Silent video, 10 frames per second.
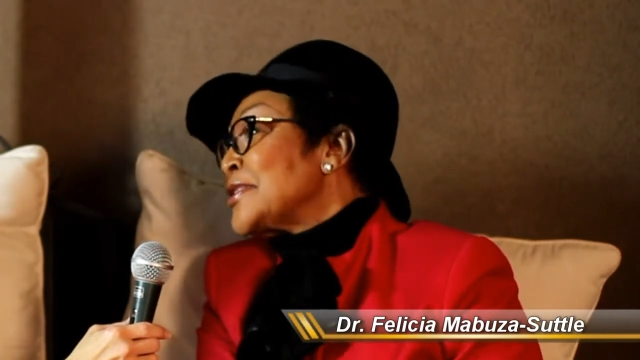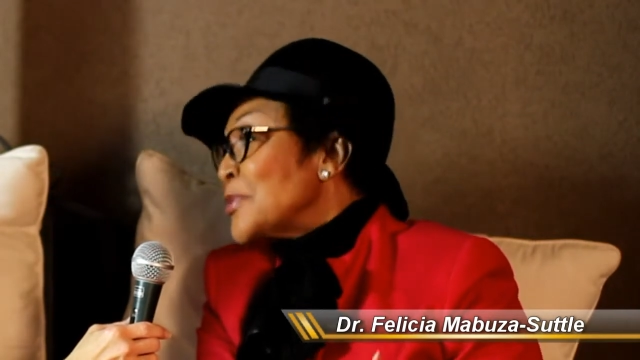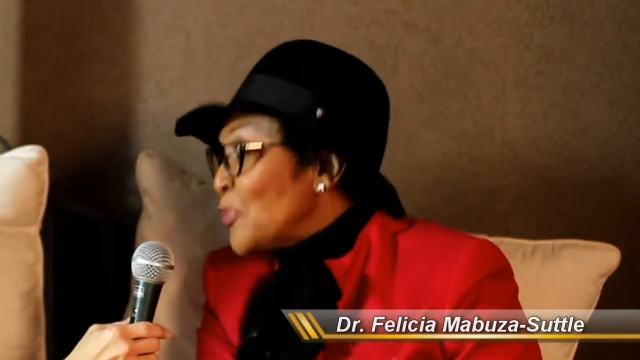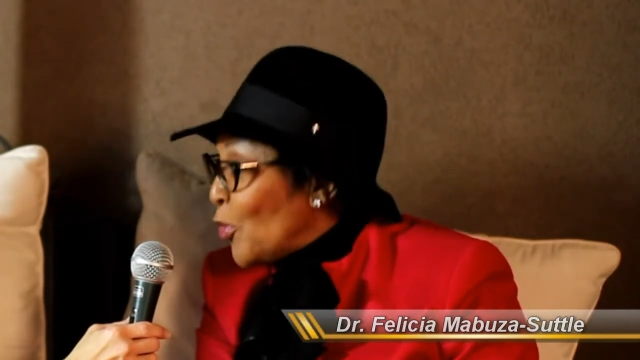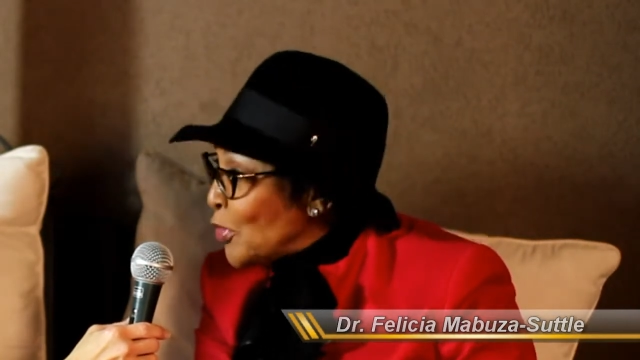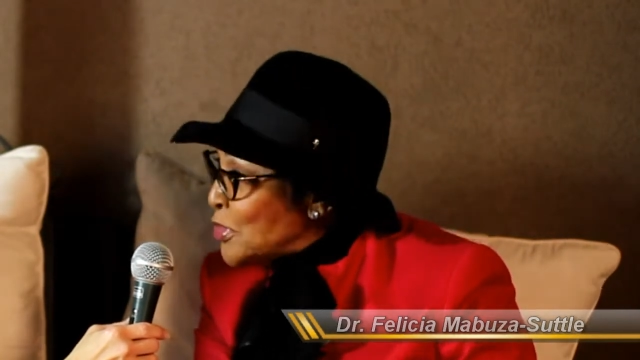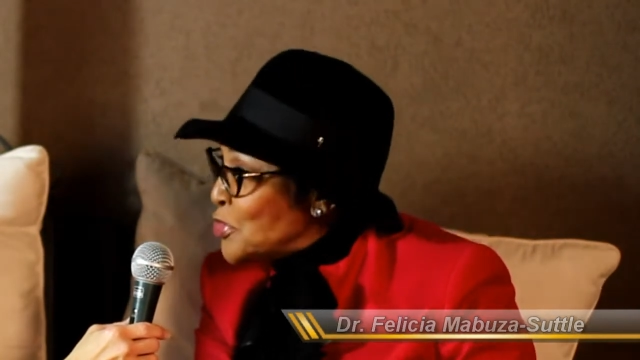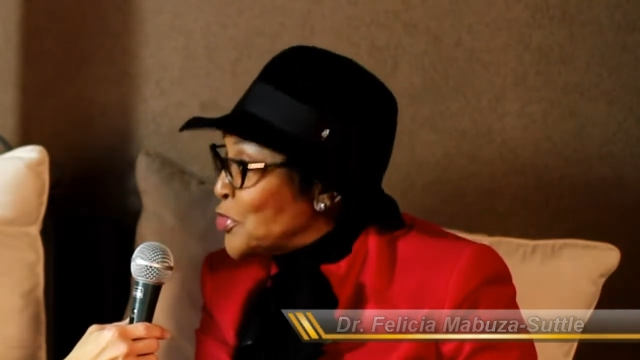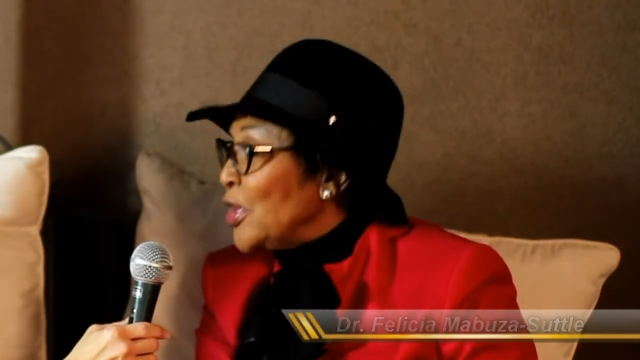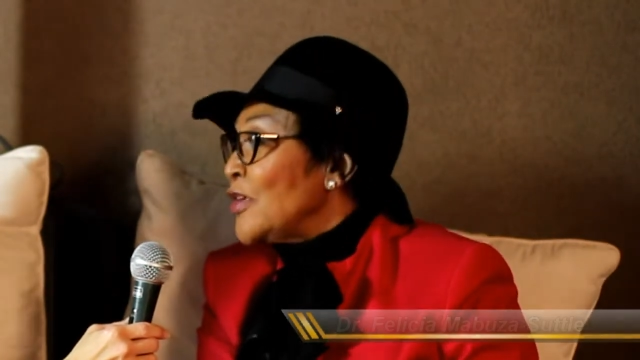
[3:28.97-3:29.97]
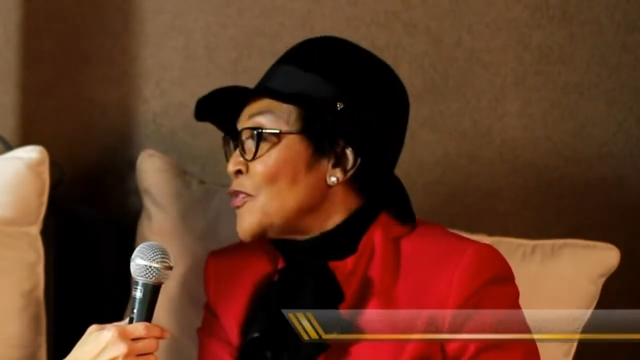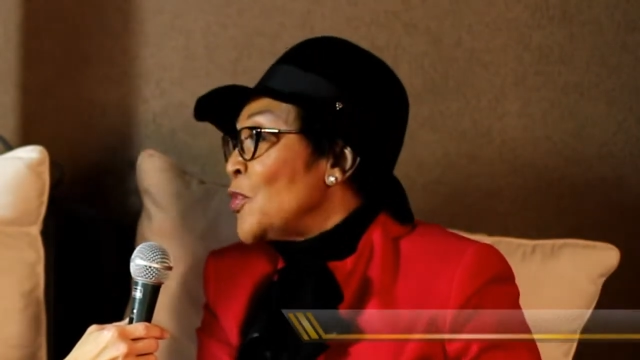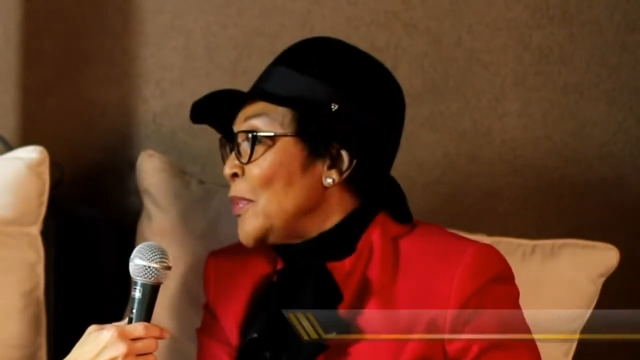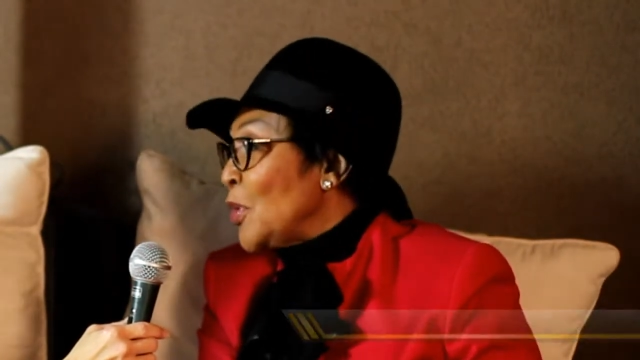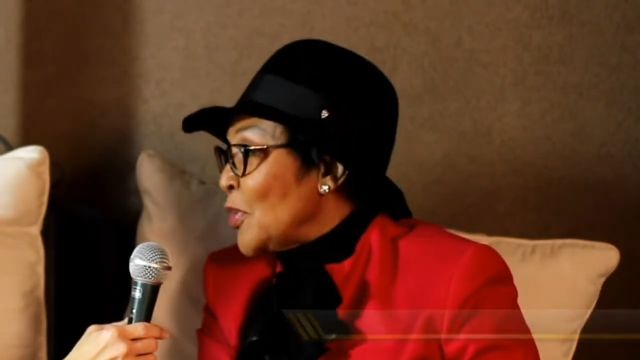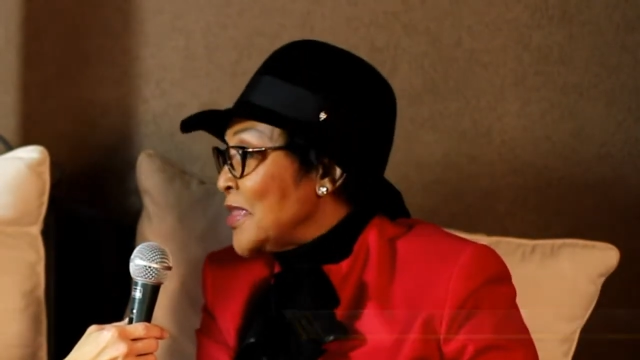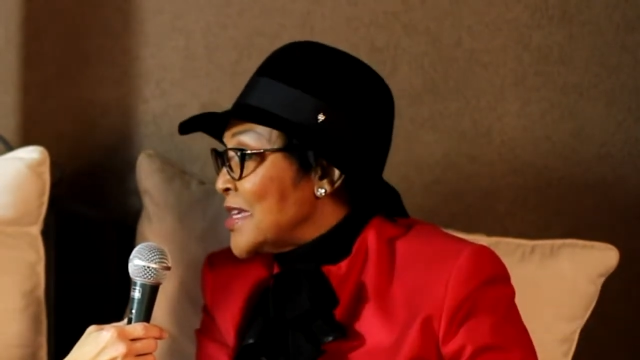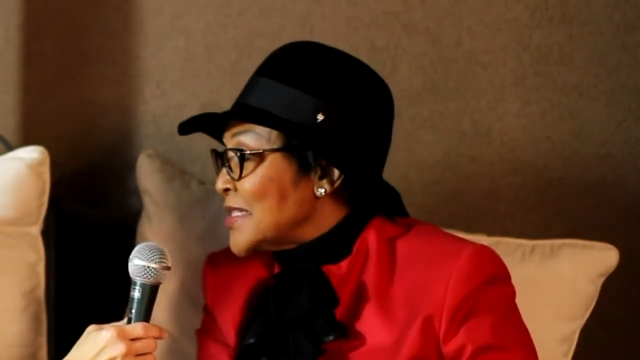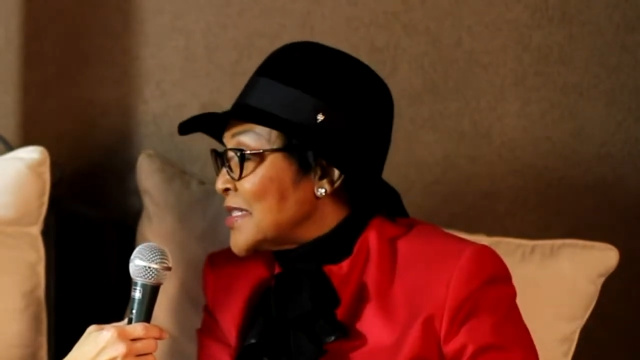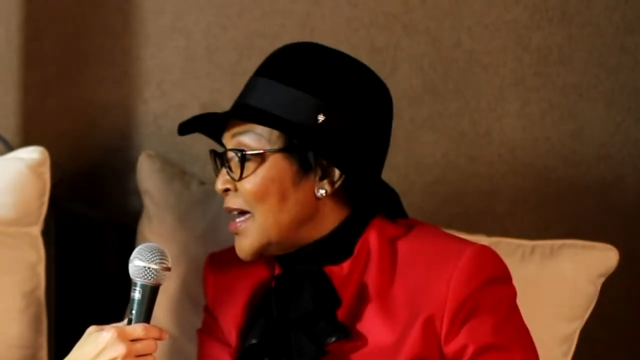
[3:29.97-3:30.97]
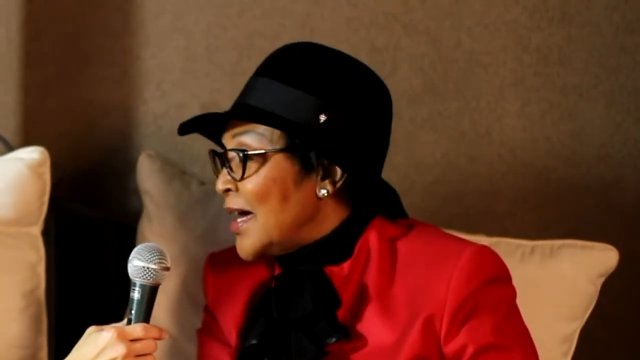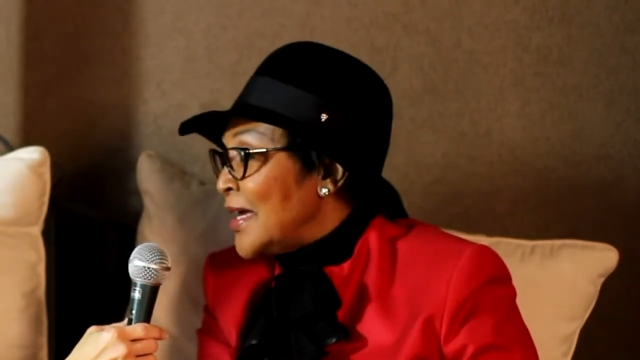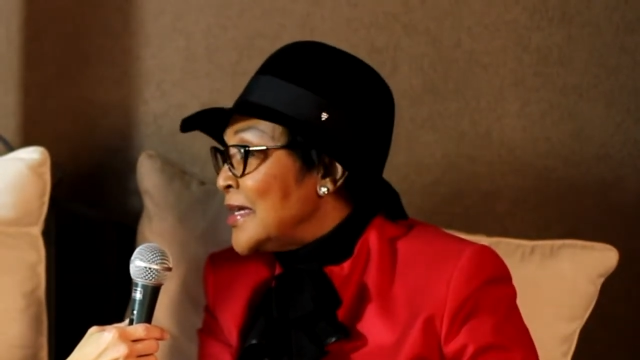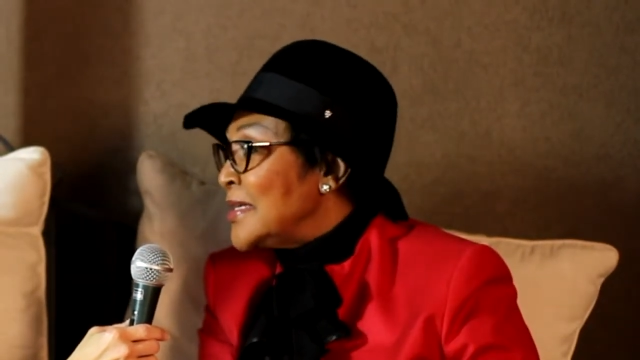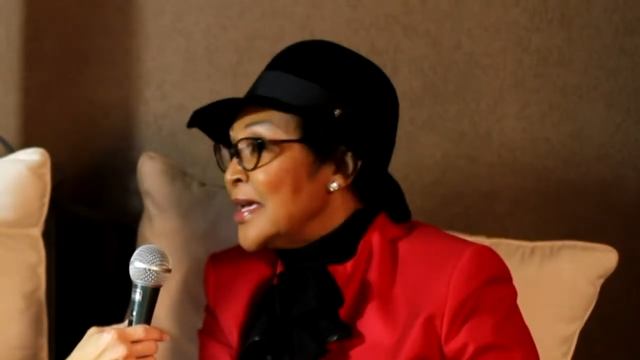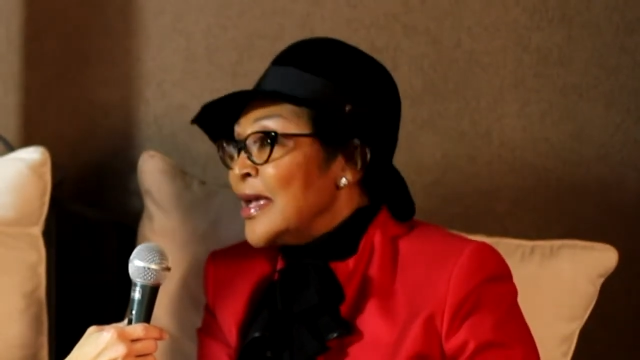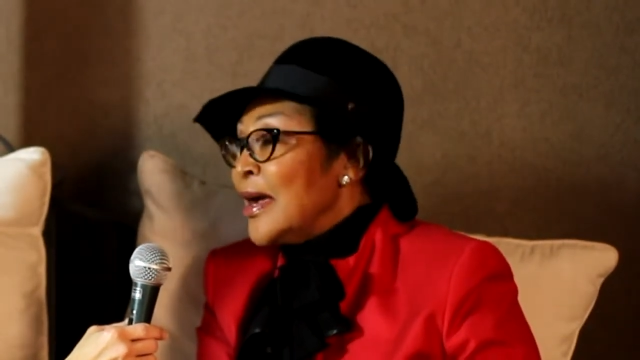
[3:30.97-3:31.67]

is important to have women on their side.